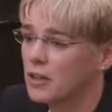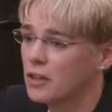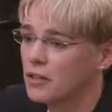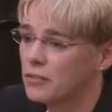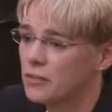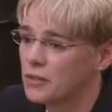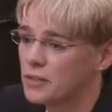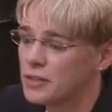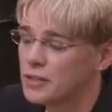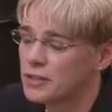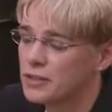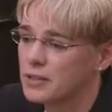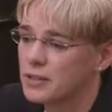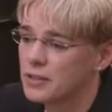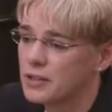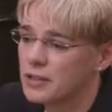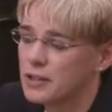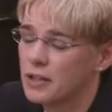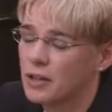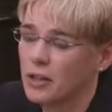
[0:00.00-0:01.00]
First,
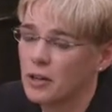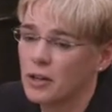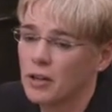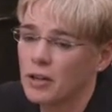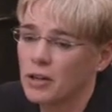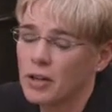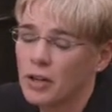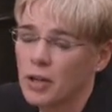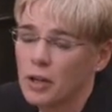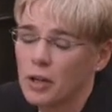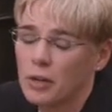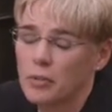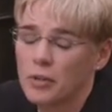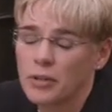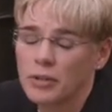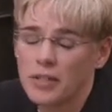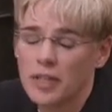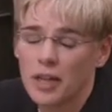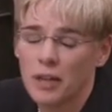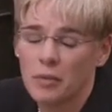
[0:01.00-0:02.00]
Senator
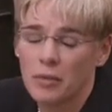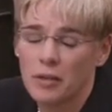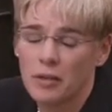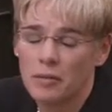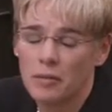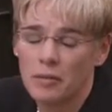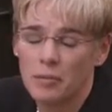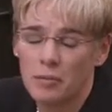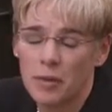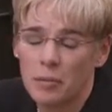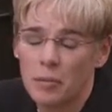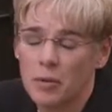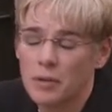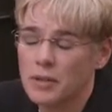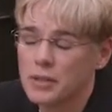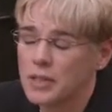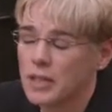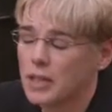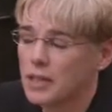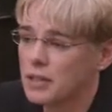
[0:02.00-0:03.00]
Pro Tem and
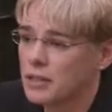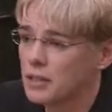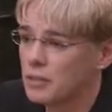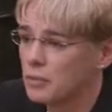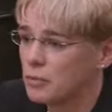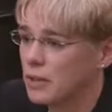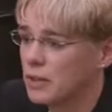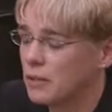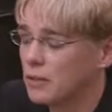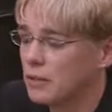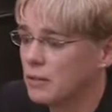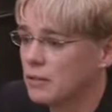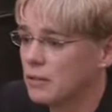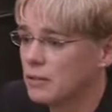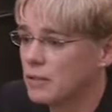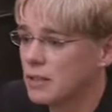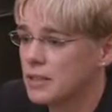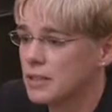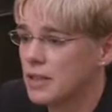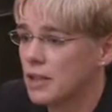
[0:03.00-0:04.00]
members, it is a
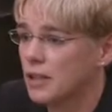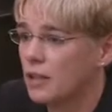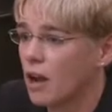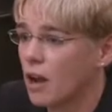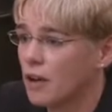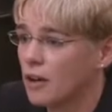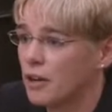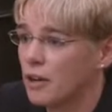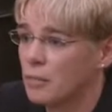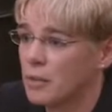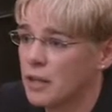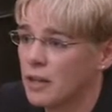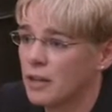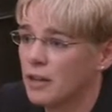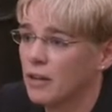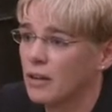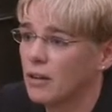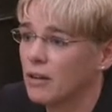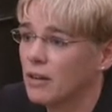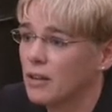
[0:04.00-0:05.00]
real distinct honor to be
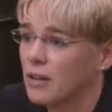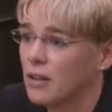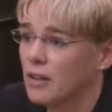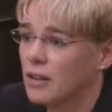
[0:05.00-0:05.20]
here.